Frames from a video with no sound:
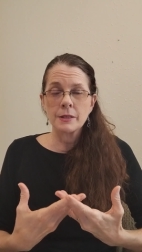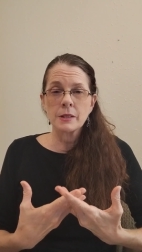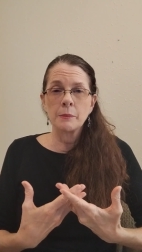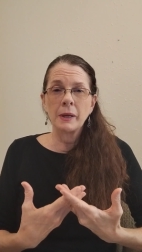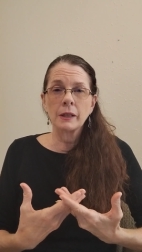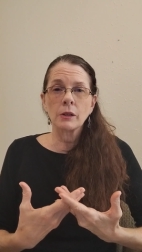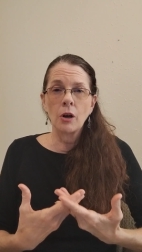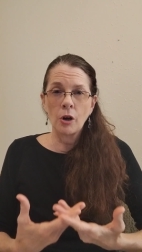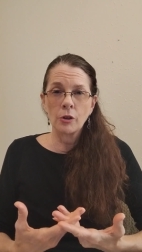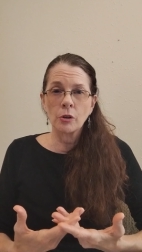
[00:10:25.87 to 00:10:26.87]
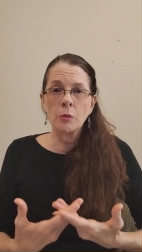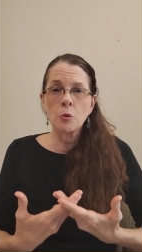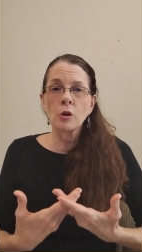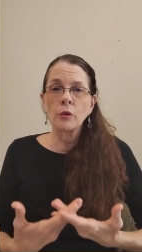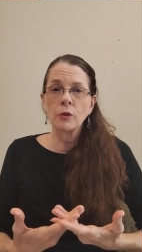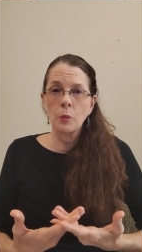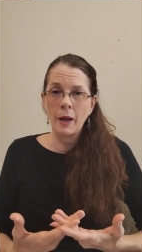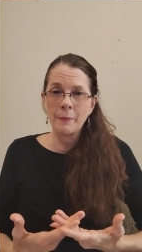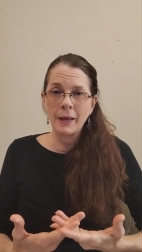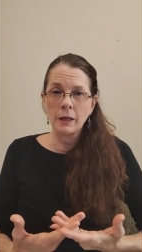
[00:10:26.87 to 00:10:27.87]
Let's not make it harder or more
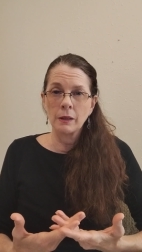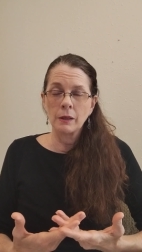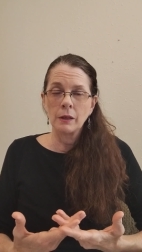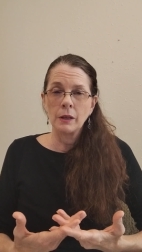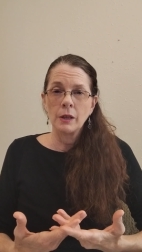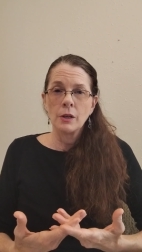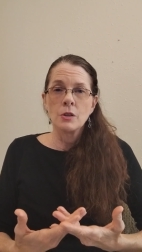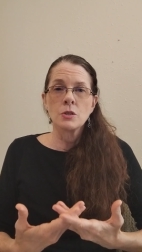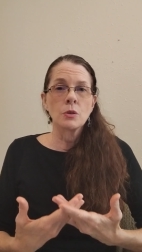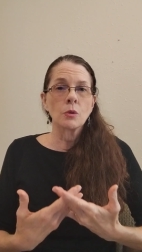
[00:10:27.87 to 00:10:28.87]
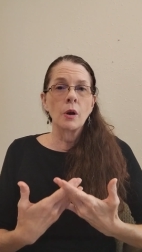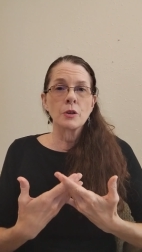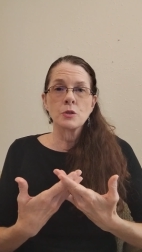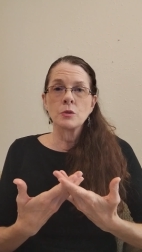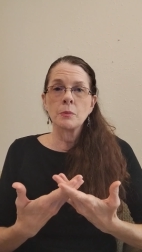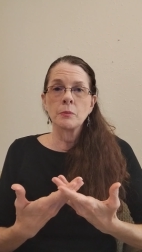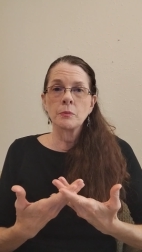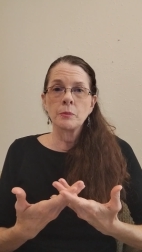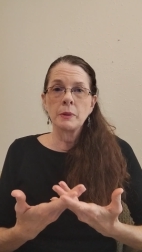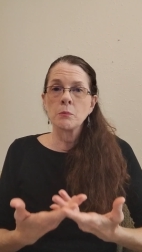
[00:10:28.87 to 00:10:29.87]
overwhelming to cause you to
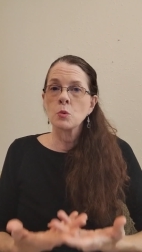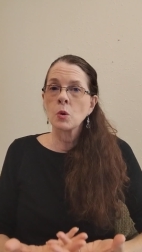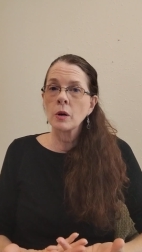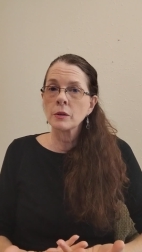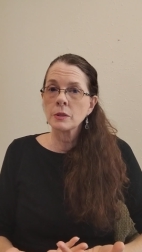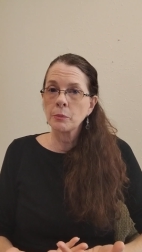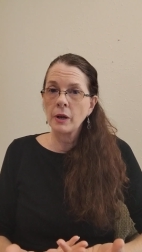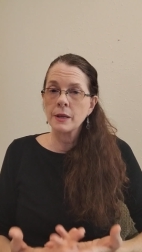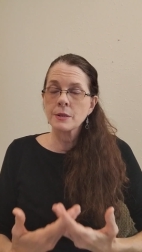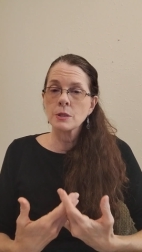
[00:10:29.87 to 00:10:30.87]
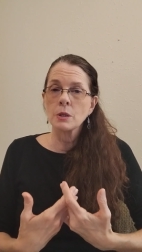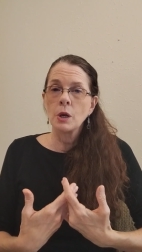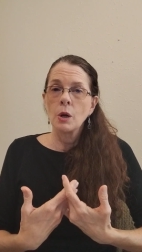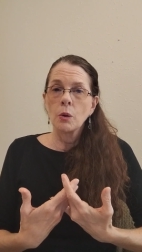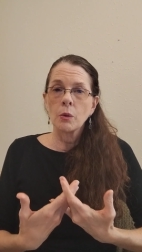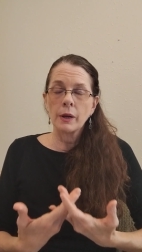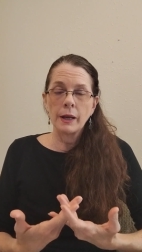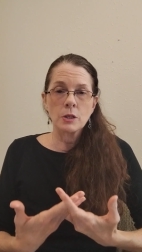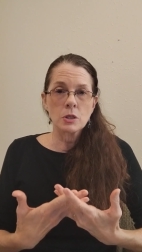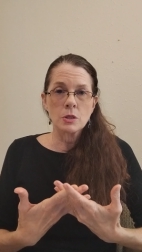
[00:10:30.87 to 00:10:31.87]
be more depressed or
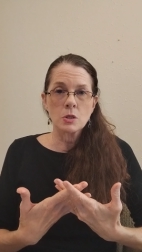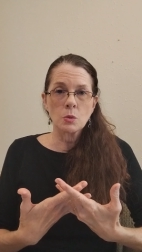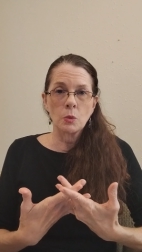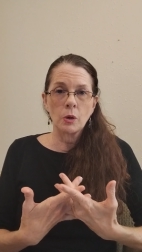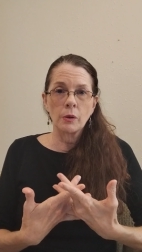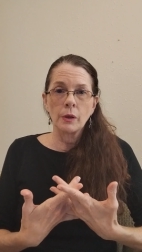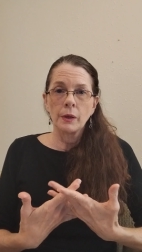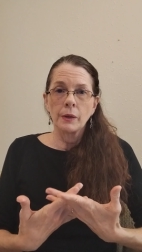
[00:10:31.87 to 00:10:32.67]
anxious or